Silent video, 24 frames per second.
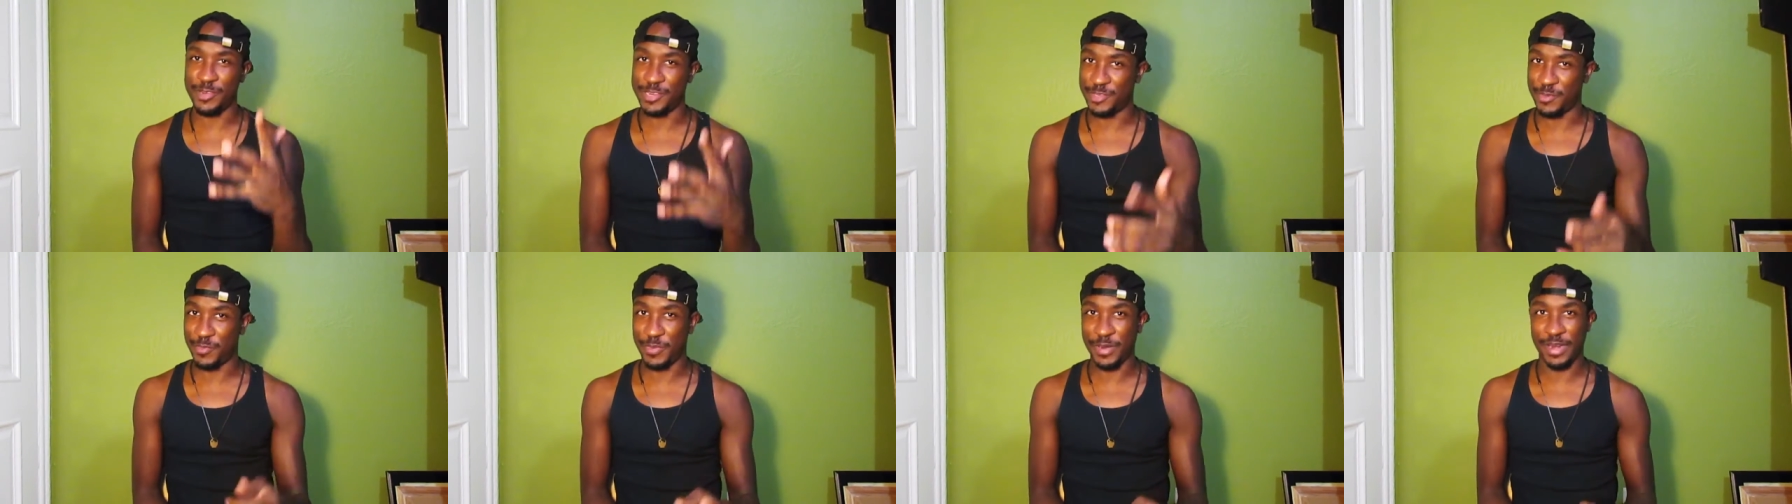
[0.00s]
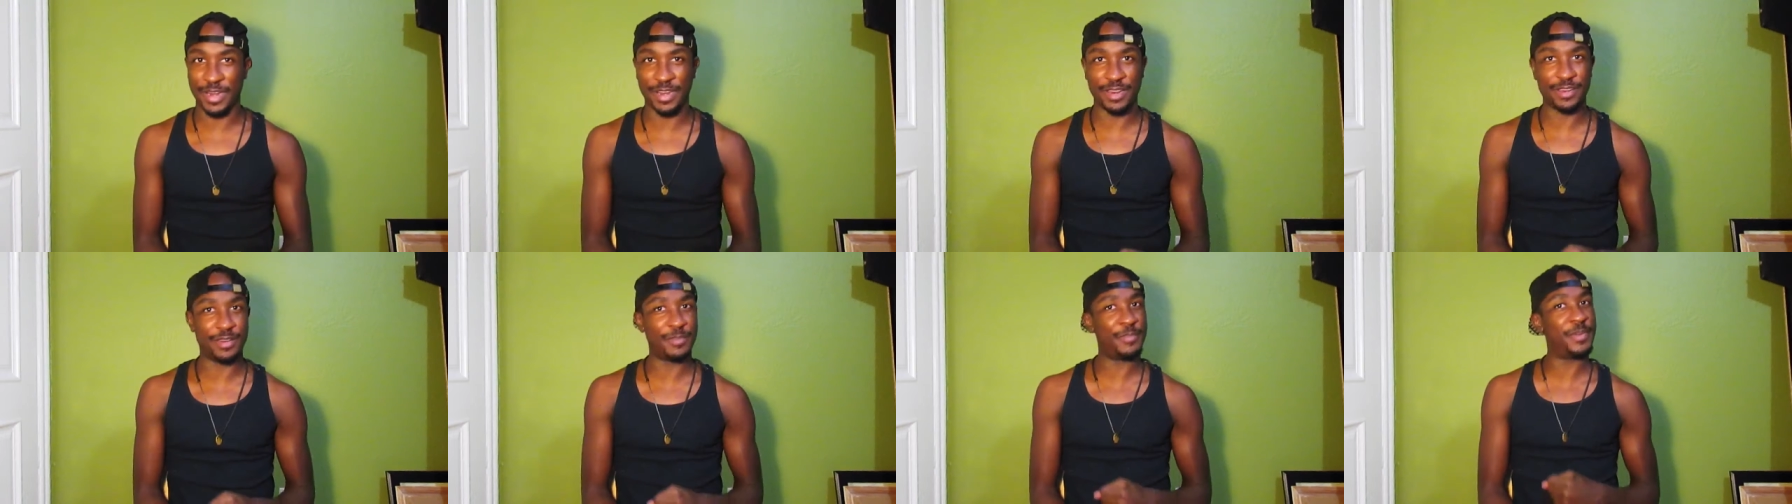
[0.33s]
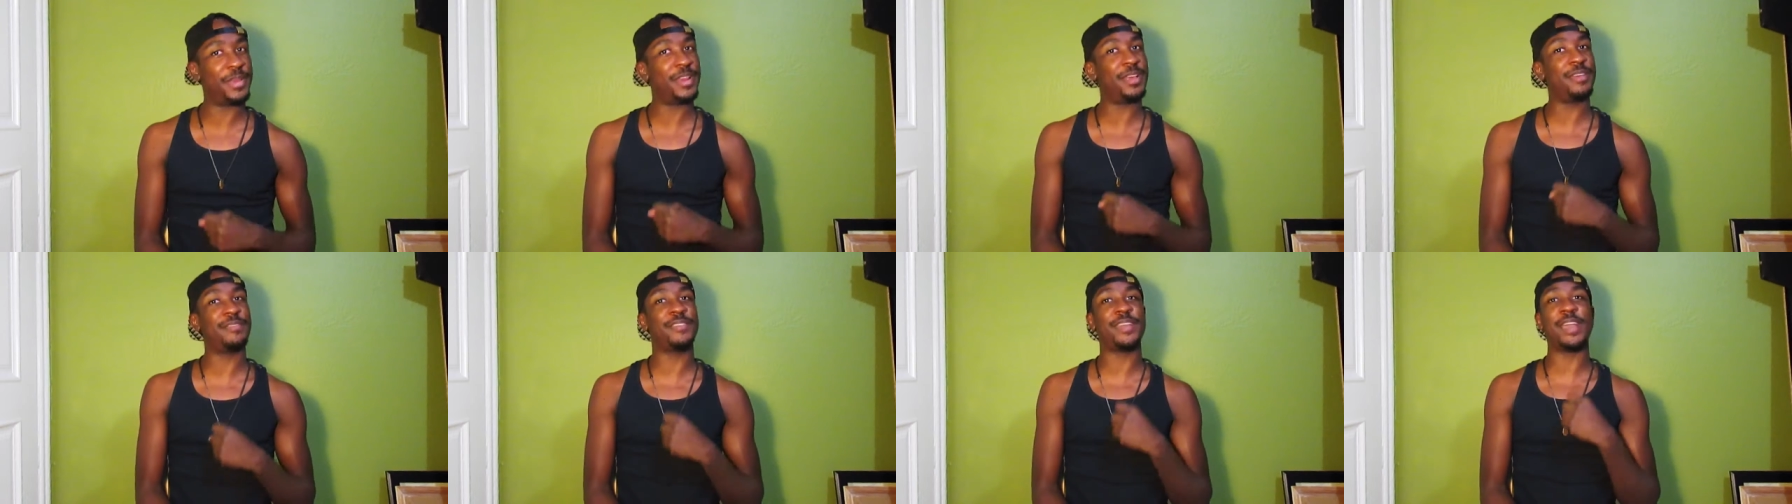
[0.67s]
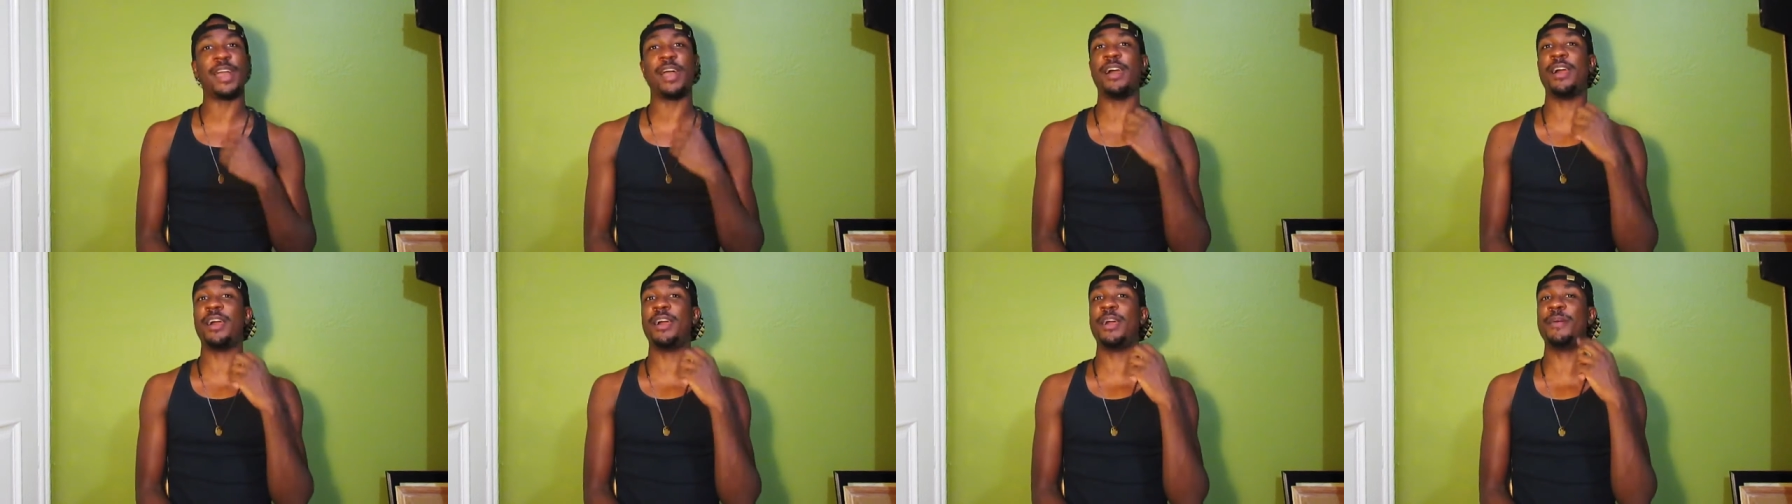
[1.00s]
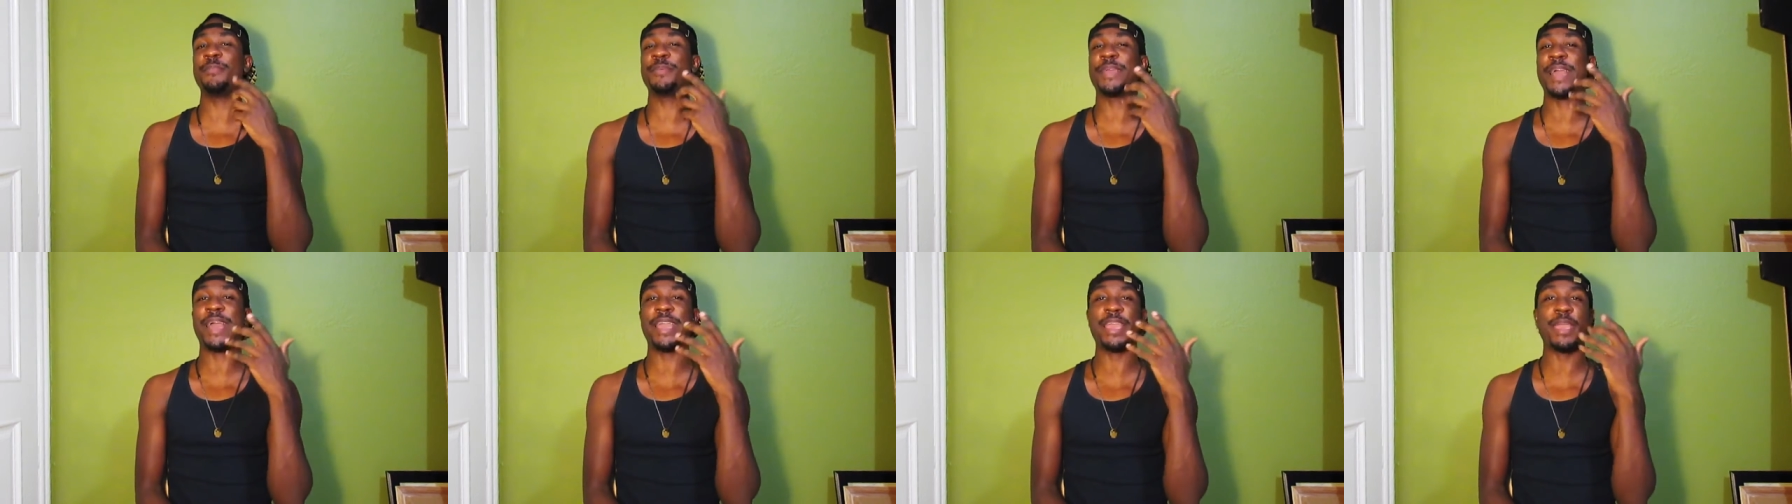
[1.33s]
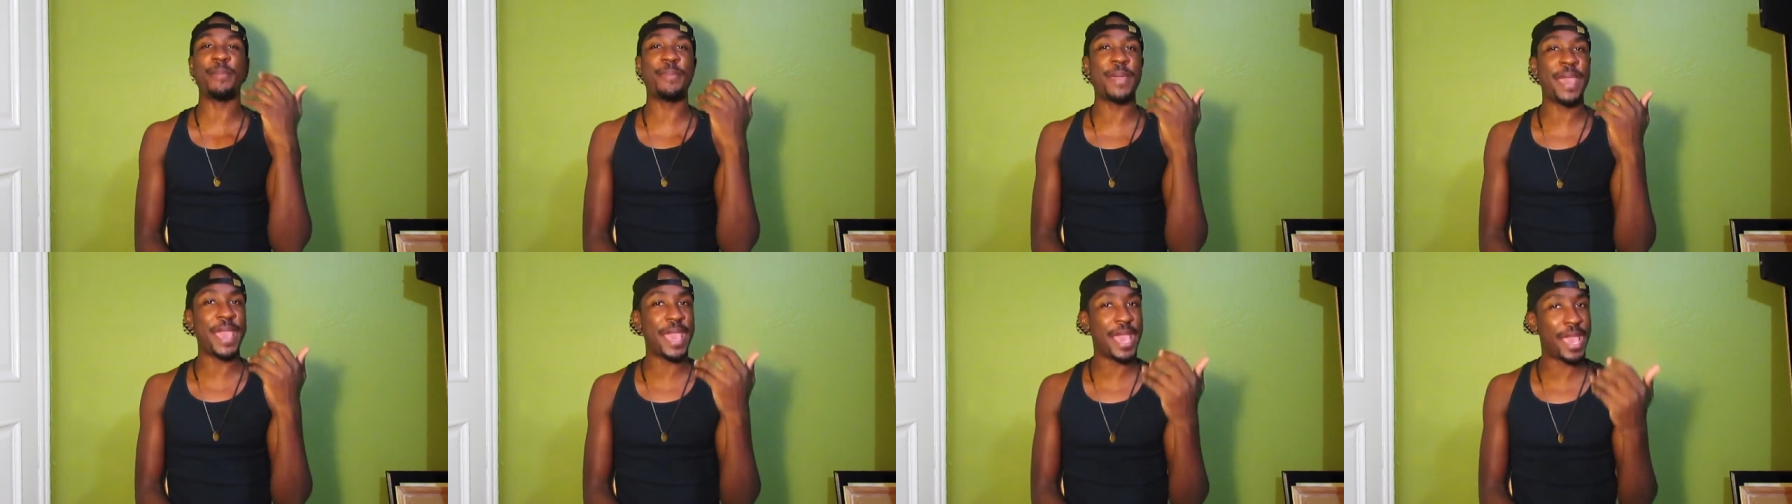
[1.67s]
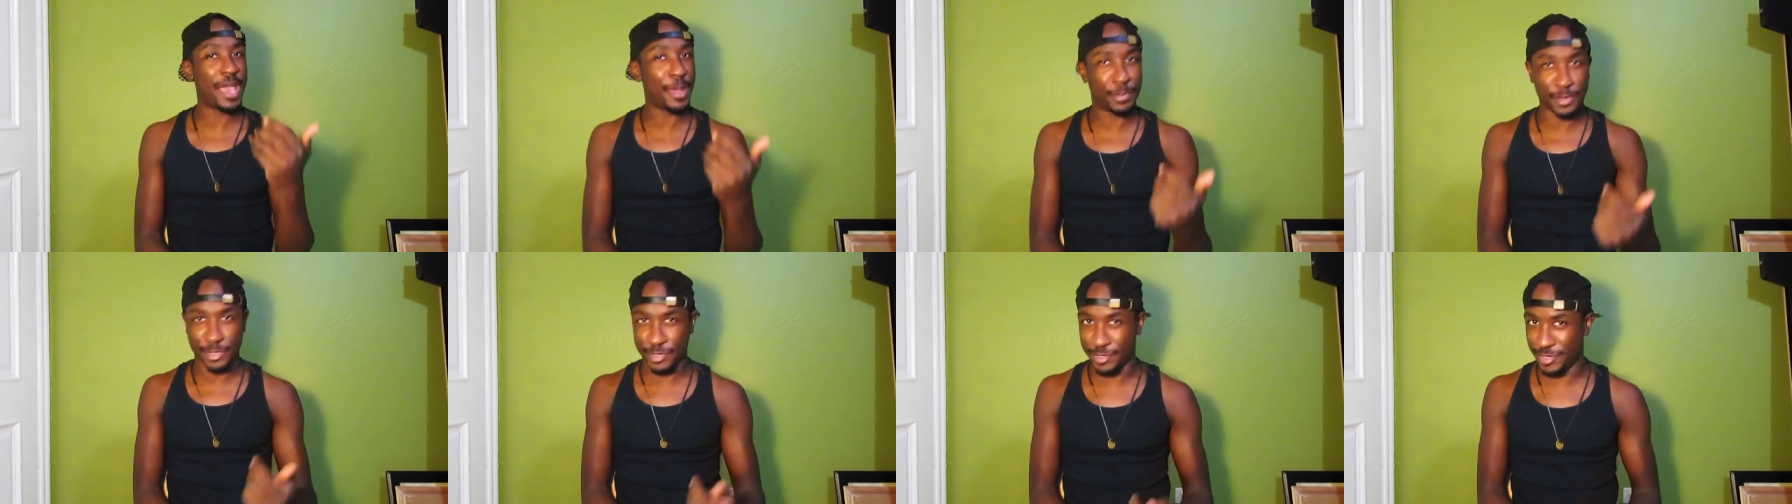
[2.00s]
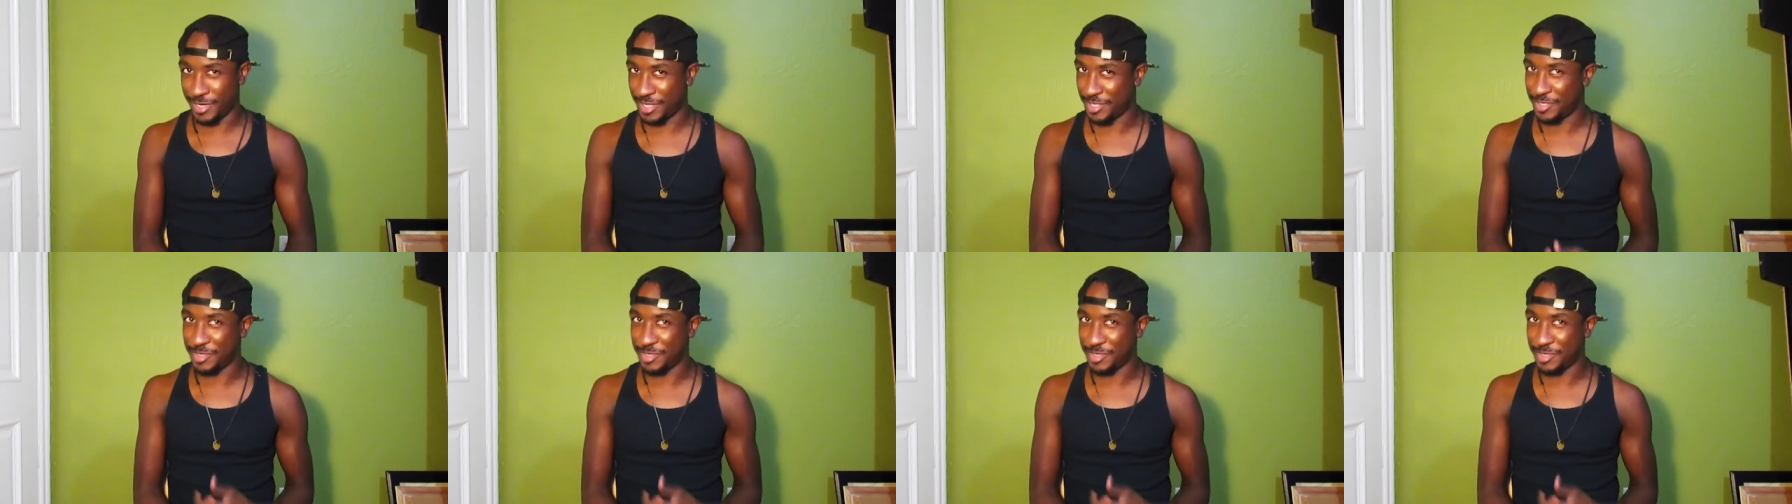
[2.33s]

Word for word: Did you put a little bit of cayenne pepper?